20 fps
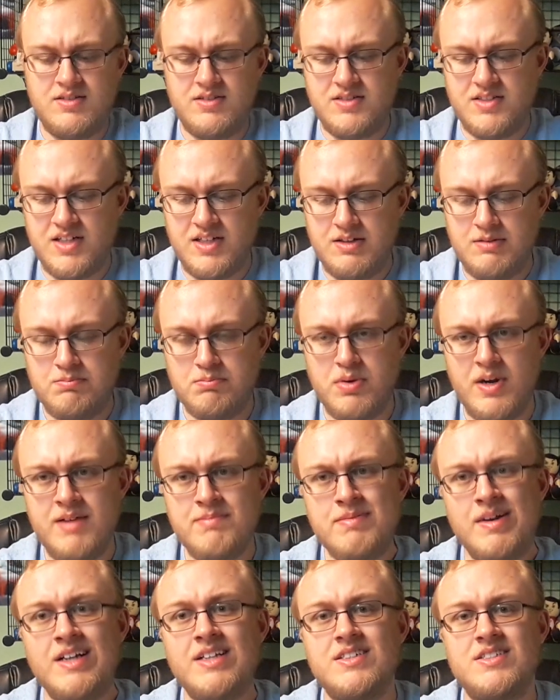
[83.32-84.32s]
So,
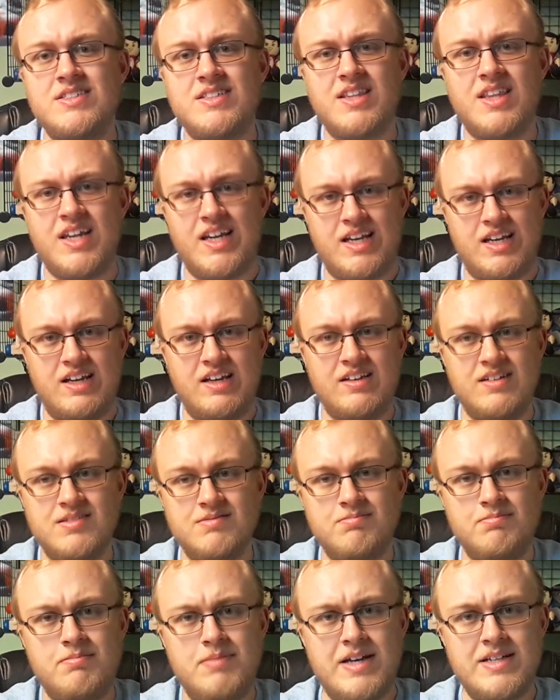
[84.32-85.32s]
pretty much the
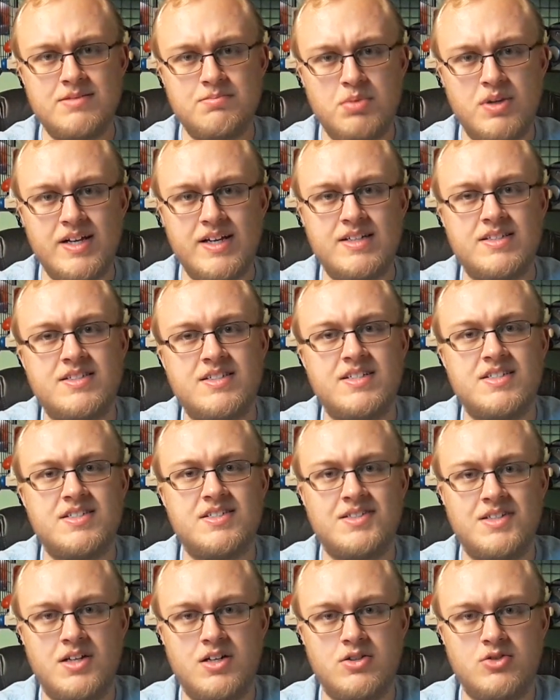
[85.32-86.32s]
best place to
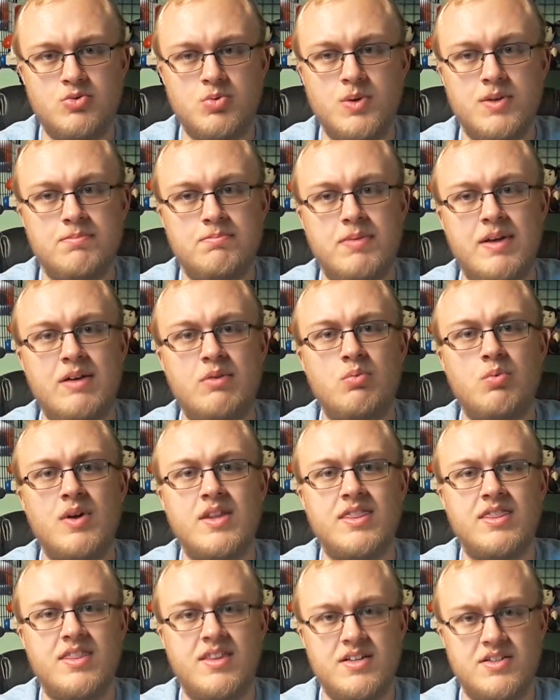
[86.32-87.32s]
start would be
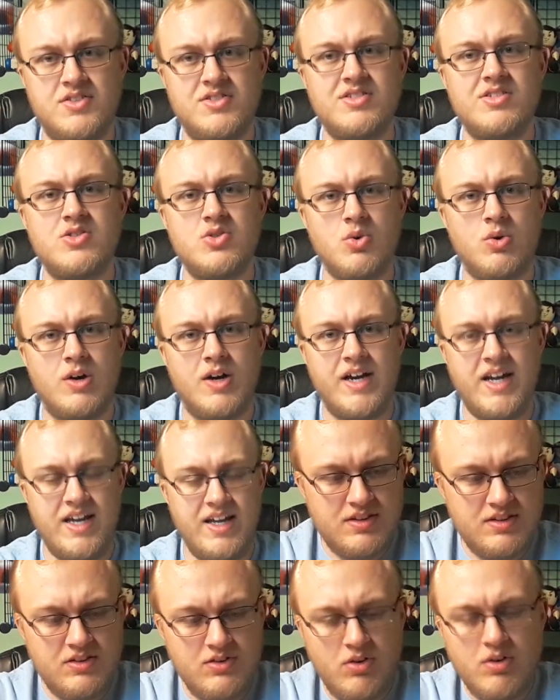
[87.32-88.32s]
with the
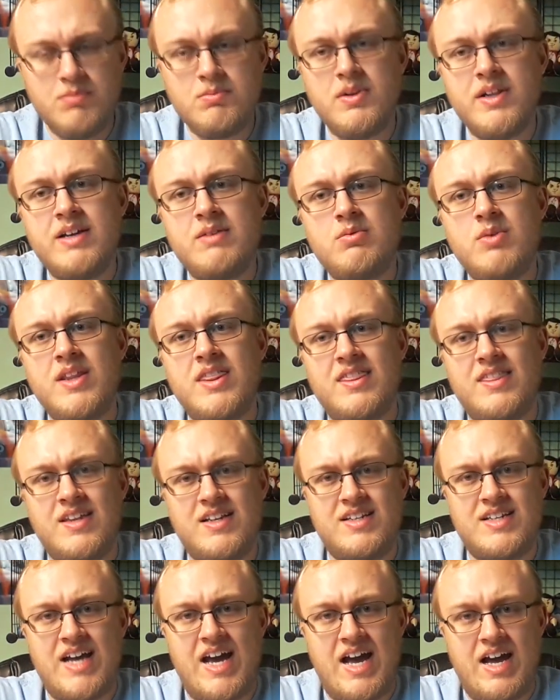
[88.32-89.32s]
story. Normally with the
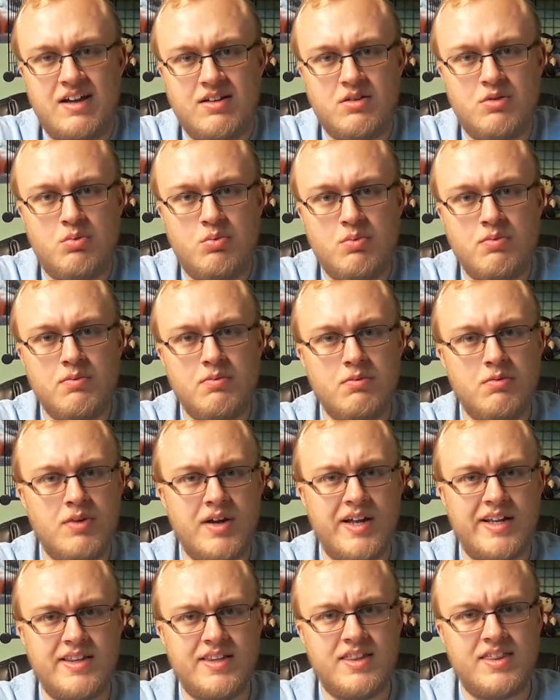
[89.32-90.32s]
DAC,
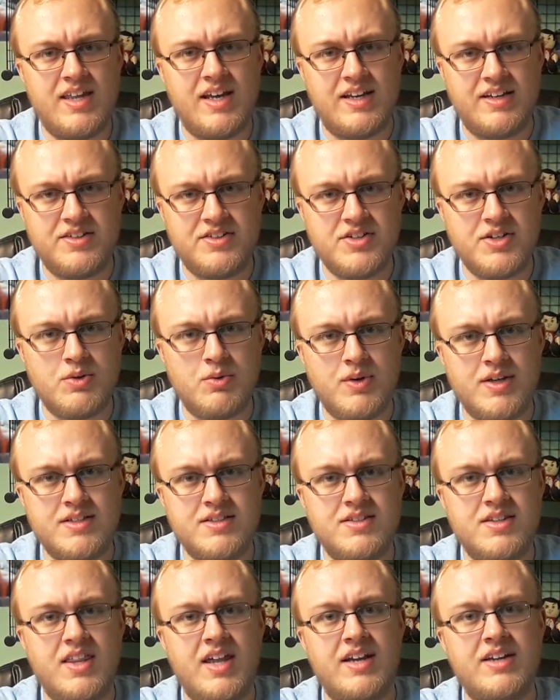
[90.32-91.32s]
what they do
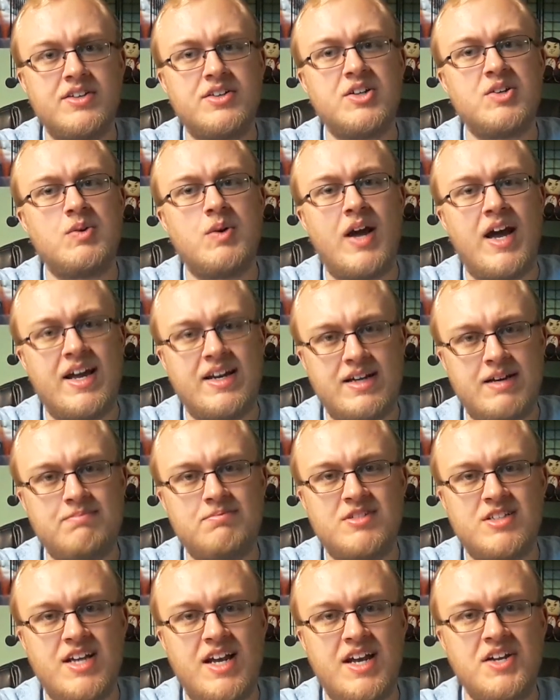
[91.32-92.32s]
is they do
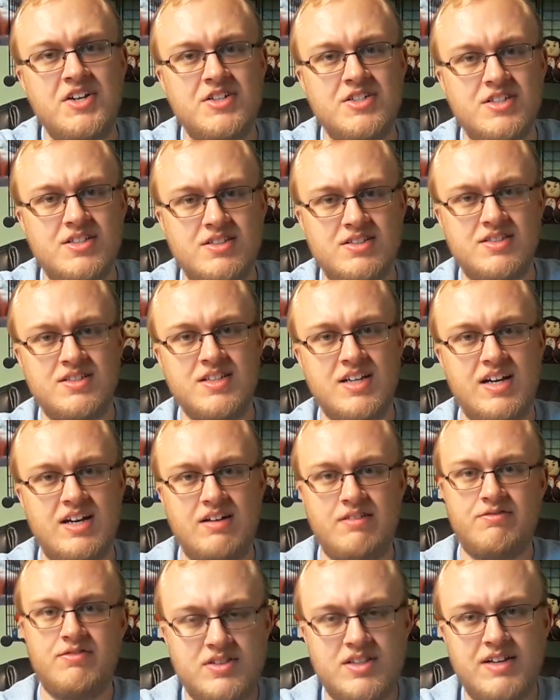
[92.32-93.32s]
adaptations
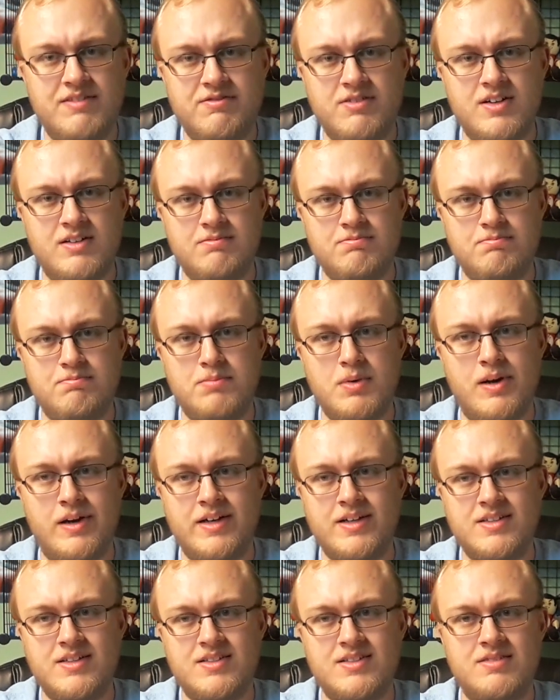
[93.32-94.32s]
of different
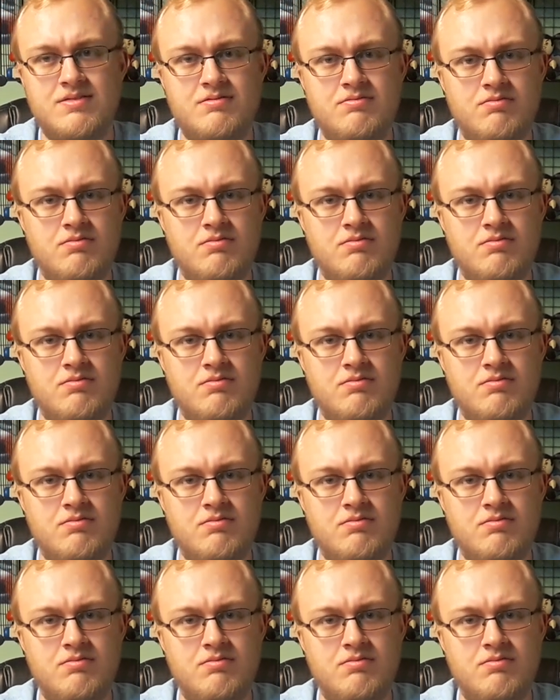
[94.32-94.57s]
books.